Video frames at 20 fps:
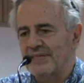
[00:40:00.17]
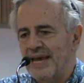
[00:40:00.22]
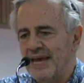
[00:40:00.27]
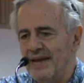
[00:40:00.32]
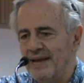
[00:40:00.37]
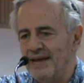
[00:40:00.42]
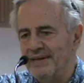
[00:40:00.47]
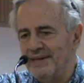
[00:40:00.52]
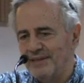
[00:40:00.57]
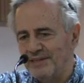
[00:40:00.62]

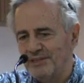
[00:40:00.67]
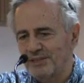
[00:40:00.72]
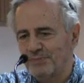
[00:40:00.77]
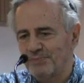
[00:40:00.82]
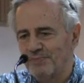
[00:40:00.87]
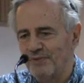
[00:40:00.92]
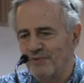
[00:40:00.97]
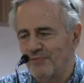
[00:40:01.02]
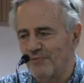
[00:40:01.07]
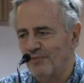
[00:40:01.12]
Hellenes,
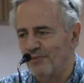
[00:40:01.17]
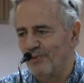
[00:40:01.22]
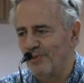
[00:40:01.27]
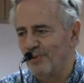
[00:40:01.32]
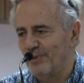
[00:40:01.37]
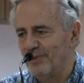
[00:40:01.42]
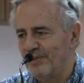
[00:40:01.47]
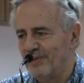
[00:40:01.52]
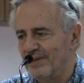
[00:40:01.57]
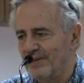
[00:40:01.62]

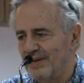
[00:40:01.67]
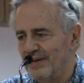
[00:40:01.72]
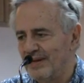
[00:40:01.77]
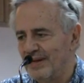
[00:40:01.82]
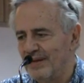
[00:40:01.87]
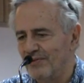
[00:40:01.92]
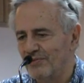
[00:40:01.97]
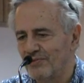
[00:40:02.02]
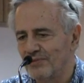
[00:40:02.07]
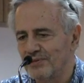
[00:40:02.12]
before the
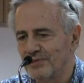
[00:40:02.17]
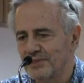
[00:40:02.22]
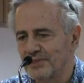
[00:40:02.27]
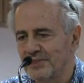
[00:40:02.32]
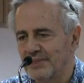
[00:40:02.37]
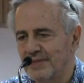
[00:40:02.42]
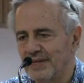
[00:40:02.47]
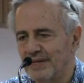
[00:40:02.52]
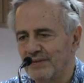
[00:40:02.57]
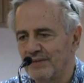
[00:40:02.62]
nation
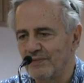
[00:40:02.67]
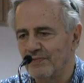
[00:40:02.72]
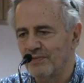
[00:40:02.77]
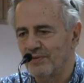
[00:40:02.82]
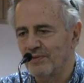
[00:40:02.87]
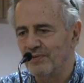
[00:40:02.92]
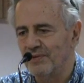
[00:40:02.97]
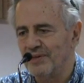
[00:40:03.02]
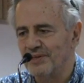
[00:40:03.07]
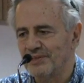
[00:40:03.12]
state of
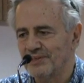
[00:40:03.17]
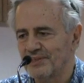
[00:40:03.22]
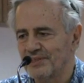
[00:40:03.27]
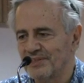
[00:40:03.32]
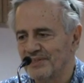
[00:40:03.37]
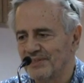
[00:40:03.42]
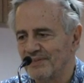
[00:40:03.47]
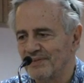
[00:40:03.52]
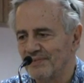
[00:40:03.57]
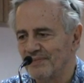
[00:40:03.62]

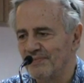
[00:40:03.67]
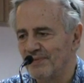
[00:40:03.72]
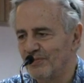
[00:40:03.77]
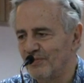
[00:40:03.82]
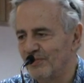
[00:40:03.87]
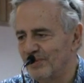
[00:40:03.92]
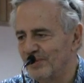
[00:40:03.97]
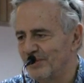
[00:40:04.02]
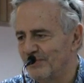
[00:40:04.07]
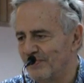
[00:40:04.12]
Greece,
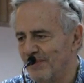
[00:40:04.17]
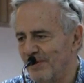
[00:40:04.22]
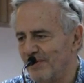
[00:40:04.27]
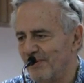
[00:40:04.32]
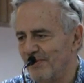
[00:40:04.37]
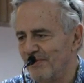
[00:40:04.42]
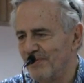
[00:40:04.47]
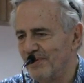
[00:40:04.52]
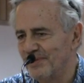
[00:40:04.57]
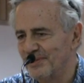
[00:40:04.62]
which is
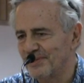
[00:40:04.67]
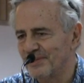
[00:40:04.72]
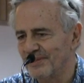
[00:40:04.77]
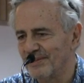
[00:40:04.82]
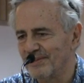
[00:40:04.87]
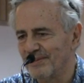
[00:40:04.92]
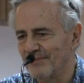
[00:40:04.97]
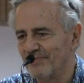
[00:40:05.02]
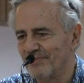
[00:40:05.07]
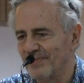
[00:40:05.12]
very
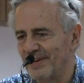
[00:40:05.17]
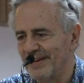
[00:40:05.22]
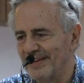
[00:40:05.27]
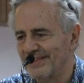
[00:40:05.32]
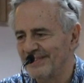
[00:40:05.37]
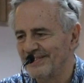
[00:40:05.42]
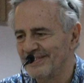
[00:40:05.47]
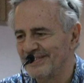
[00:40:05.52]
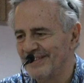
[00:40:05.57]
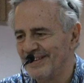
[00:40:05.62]
recent, in
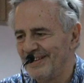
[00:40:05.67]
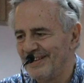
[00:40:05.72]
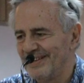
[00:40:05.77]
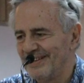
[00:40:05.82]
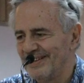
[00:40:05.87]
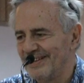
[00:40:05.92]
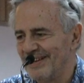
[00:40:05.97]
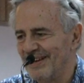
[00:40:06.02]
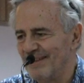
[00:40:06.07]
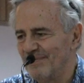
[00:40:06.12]
fact,
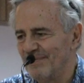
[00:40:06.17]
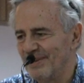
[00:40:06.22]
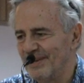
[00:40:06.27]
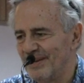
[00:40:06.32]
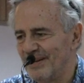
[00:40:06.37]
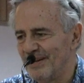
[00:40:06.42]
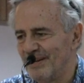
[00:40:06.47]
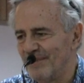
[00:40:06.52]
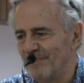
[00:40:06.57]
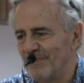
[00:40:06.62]
um,
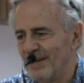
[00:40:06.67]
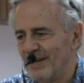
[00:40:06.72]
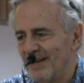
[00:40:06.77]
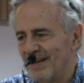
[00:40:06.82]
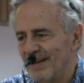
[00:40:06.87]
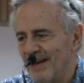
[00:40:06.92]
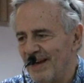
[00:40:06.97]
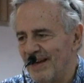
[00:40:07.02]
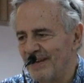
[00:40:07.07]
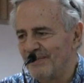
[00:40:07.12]
um,
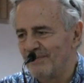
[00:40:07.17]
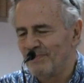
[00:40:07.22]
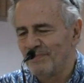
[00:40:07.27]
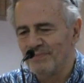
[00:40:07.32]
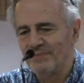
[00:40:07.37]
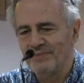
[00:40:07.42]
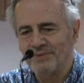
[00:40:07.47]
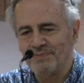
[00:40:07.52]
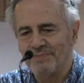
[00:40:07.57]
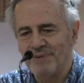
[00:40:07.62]
and
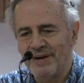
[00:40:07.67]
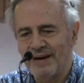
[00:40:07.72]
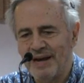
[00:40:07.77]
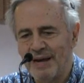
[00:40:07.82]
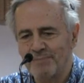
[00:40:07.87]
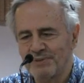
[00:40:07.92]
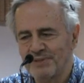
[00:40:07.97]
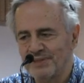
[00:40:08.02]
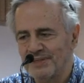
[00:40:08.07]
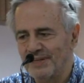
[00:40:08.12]

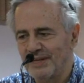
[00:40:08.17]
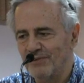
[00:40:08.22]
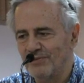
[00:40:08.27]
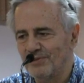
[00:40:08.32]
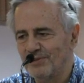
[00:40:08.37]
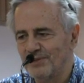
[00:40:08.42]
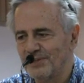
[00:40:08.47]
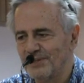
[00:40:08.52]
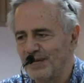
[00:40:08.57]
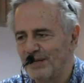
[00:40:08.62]
perhaps the
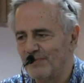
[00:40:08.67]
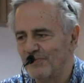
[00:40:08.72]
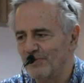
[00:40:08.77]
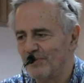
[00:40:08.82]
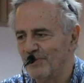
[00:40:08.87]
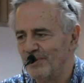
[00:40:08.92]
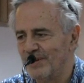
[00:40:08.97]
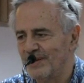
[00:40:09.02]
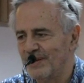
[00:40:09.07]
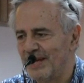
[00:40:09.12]
nation state of
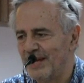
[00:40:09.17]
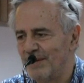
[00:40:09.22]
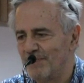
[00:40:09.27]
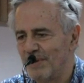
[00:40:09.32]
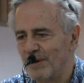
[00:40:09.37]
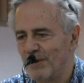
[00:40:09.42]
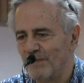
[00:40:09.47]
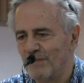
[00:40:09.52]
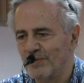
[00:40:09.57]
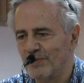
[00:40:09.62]
Greece came
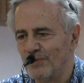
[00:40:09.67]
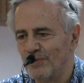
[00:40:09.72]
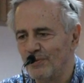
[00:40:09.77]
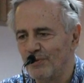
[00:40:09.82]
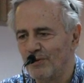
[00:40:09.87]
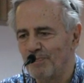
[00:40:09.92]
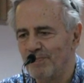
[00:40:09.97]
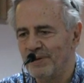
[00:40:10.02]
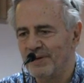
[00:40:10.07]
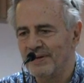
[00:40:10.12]
out of the
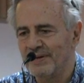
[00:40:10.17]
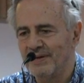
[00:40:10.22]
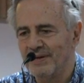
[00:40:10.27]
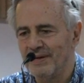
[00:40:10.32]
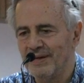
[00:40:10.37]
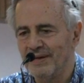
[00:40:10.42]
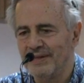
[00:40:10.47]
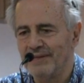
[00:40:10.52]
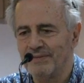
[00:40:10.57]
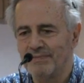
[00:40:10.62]
European
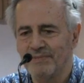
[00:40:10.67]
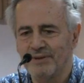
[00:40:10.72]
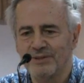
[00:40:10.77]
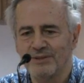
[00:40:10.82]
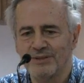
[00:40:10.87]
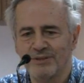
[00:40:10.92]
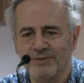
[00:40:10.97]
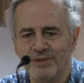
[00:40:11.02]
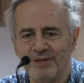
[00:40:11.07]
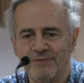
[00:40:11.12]
Enlightenment.
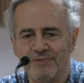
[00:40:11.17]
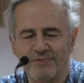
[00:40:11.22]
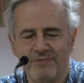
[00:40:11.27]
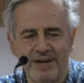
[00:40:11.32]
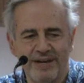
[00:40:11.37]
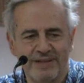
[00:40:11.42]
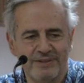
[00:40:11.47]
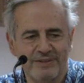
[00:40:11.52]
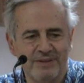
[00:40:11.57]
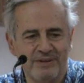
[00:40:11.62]
So in
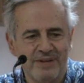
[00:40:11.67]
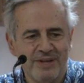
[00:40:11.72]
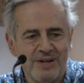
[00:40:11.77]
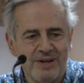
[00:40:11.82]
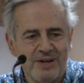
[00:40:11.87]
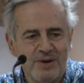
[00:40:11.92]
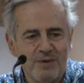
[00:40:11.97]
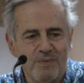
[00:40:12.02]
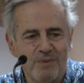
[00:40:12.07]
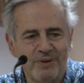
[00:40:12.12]
effect, the,
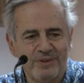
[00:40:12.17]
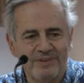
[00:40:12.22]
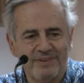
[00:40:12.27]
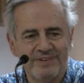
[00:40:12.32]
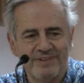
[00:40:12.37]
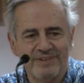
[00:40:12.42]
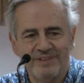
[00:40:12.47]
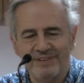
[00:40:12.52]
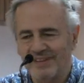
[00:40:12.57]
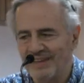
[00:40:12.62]
what,
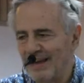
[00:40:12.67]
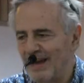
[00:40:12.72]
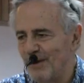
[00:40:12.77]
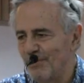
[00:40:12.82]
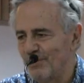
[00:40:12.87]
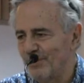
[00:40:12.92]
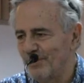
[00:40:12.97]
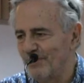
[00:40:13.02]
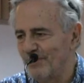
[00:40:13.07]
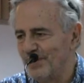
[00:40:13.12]

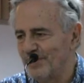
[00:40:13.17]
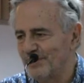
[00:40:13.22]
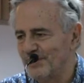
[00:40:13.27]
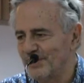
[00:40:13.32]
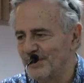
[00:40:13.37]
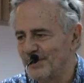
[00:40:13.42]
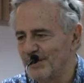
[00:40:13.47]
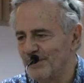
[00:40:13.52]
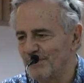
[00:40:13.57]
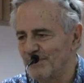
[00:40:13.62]
how Greeks
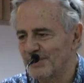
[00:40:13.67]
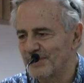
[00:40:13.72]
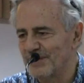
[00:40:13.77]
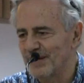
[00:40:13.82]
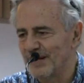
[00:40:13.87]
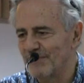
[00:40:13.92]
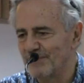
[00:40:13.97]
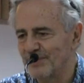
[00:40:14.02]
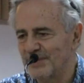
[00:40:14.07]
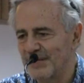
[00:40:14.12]
see
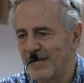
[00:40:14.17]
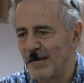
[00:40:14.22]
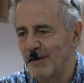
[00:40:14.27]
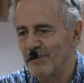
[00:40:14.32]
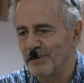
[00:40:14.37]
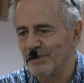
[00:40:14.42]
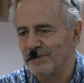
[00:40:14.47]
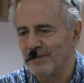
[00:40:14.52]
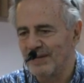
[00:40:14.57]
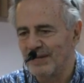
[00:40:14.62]
themselves now
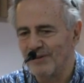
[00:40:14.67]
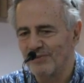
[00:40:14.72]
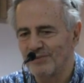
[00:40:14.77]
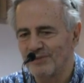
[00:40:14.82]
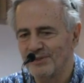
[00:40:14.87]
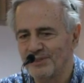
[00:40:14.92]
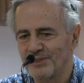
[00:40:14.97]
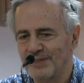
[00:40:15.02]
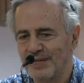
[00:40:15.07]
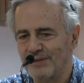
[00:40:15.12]
in the
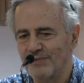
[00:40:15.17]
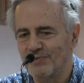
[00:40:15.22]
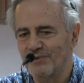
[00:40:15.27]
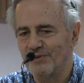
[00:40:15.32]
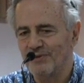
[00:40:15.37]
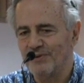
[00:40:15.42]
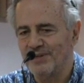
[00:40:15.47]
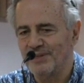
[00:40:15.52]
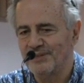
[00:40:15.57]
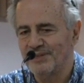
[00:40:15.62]
nation state of
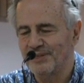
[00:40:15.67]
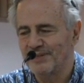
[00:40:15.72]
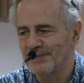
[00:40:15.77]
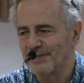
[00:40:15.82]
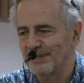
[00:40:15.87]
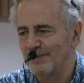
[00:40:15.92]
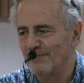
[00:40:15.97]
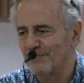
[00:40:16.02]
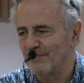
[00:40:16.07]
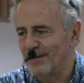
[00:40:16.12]
Greece is
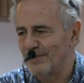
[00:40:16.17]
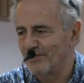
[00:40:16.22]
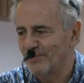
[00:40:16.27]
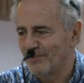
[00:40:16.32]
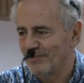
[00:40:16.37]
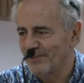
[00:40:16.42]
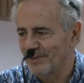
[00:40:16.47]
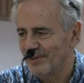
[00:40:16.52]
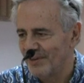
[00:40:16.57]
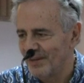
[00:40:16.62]
an
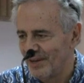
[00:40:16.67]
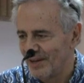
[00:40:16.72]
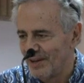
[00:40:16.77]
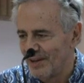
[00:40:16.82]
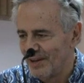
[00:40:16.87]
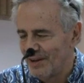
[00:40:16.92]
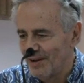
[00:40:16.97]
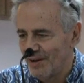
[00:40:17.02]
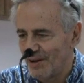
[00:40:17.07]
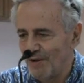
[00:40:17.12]
invention
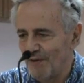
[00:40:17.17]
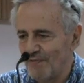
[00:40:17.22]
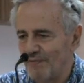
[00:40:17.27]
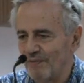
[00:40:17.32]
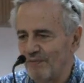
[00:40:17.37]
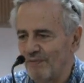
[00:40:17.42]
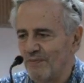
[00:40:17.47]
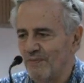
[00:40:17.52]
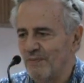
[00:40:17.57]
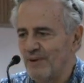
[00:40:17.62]
of
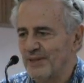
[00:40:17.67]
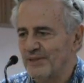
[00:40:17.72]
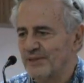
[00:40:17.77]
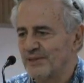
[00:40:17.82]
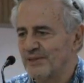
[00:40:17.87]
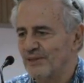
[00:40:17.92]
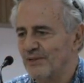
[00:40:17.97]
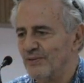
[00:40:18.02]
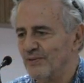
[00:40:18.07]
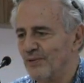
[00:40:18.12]

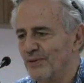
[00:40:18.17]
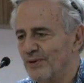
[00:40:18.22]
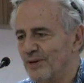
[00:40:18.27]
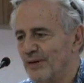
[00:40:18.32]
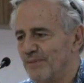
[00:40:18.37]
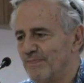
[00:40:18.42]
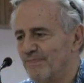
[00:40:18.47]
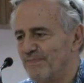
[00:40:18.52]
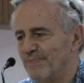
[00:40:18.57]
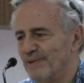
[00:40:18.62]
Western
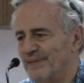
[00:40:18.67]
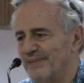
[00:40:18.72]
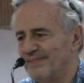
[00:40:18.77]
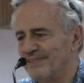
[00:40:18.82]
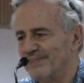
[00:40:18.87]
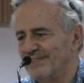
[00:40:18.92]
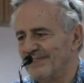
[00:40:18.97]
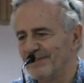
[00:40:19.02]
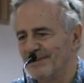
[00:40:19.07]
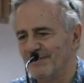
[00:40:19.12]
Europe,
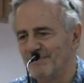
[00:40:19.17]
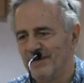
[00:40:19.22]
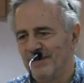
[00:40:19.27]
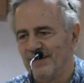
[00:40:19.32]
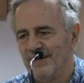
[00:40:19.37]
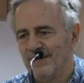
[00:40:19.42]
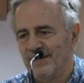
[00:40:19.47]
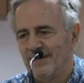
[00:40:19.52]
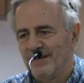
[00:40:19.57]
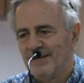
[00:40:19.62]
but um,
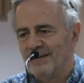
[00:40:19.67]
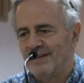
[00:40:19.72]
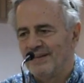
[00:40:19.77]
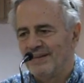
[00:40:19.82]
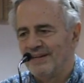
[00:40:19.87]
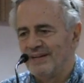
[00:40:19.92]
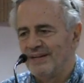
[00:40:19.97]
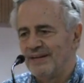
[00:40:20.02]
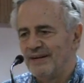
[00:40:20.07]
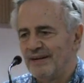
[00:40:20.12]

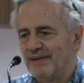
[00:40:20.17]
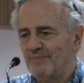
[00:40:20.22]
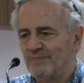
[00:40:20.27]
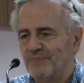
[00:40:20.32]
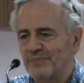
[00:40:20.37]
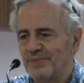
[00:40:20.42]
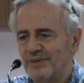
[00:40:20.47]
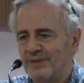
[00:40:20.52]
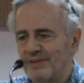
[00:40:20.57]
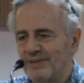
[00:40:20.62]

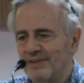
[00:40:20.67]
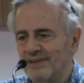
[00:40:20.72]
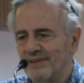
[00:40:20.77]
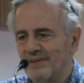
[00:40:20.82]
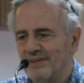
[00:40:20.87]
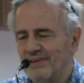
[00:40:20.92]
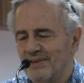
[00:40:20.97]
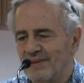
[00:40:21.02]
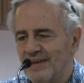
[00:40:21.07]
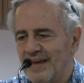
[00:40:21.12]
um,
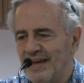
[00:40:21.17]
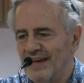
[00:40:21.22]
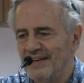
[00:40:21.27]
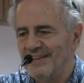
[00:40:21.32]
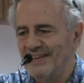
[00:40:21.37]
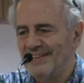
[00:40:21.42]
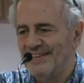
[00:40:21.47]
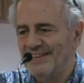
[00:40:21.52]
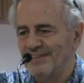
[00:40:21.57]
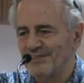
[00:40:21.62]
the
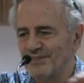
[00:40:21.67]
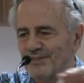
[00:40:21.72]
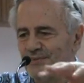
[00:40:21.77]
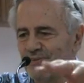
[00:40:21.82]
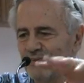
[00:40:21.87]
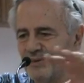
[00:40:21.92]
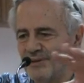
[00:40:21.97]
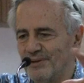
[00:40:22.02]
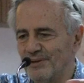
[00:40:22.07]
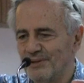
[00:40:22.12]
Hellenes
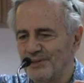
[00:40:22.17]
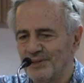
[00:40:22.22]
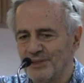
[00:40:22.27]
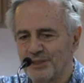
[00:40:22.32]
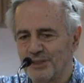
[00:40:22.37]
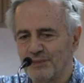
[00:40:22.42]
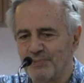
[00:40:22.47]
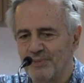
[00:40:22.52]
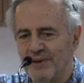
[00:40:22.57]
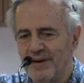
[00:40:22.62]
were
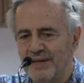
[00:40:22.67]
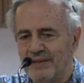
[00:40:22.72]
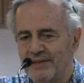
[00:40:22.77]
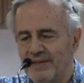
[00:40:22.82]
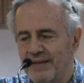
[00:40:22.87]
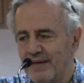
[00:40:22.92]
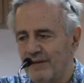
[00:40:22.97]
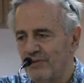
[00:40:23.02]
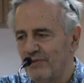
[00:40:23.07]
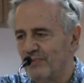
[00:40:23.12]
spread
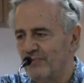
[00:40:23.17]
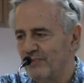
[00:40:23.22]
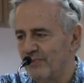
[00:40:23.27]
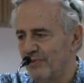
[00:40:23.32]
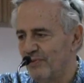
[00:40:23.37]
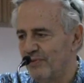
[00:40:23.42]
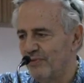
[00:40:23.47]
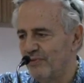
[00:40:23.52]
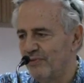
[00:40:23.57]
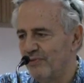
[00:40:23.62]
like th
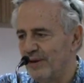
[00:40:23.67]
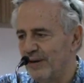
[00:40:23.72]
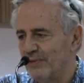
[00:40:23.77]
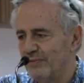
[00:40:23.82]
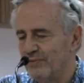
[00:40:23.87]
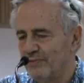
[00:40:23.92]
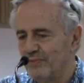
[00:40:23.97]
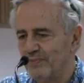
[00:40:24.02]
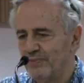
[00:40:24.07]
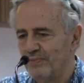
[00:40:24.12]

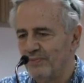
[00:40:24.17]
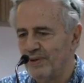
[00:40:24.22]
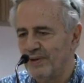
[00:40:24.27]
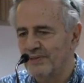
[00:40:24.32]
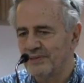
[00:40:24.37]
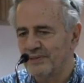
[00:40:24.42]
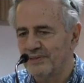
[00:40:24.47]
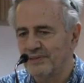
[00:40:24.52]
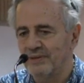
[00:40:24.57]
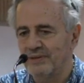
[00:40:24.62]
throughout
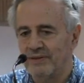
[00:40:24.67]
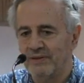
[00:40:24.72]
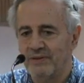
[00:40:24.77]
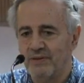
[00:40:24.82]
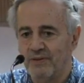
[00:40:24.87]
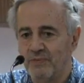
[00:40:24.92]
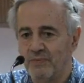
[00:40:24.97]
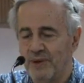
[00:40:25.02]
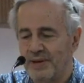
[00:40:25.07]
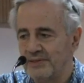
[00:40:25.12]
West,
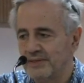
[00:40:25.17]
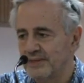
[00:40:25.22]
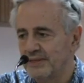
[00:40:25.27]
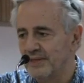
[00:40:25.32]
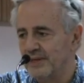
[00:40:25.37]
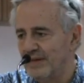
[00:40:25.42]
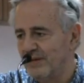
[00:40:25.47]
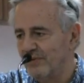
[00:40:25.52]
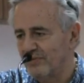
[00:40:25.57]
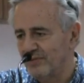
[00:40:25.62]

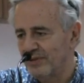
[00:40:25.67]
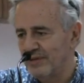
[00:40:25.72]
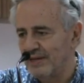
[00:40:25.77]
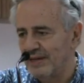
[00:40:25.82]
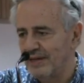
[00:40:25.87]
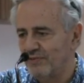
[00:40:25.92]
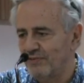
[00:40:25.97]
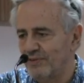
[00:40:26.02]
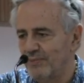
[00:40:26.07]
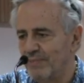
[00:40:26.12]
Western Asia and
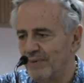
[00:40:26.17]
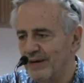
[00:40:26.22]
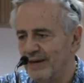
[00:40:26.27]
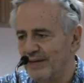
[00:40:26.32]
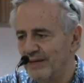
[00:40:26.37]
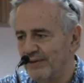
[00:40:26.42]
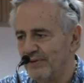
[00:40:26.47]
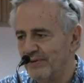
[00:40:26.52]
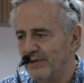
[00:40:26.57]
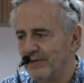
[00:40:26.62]
Asia
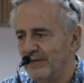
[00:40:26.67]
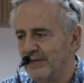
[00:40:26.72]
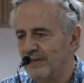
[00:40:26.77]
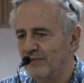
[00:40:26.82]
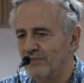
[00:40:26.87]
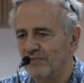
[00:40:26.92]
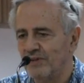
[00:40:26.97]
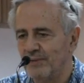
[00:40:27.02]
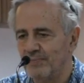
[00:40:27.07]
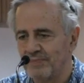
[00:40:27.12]
Minor and
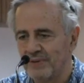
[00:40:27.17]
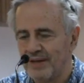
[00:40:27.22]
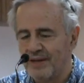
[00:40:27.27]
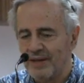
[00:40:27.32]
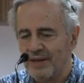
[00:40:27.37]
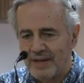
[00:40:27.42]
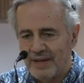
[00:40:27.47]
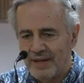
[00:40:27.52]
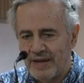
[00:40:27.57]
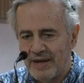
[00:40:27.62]
Egypt,
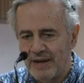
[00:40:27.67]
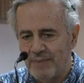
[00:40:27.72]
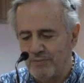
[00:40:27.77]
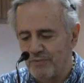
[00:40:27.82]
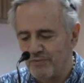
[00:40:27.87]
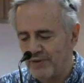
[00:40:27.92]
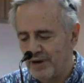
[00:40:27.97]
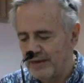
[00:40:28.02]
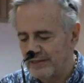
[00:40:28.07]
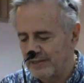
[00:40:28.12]
um,
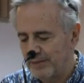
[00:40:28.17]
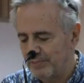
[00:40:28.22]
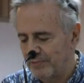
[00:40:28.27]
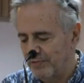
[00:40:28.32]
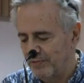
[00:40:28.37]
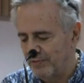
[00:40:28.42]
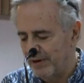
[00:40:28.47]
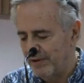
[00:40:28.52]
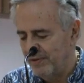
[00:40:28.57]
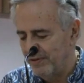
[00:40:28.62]
right up
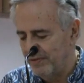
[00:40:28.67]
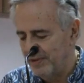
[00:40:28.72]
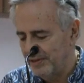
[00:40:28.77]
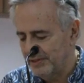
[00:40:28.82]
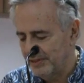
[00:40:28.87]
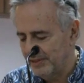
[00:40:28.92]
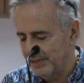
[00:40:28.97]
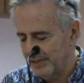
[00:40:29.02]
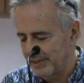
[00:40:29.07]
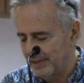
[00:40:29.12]
to very
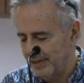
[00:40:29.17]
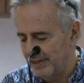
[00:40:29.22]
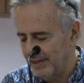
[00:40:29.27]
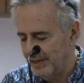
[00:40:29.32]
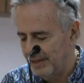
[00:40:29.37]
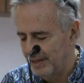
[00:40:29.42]
recently.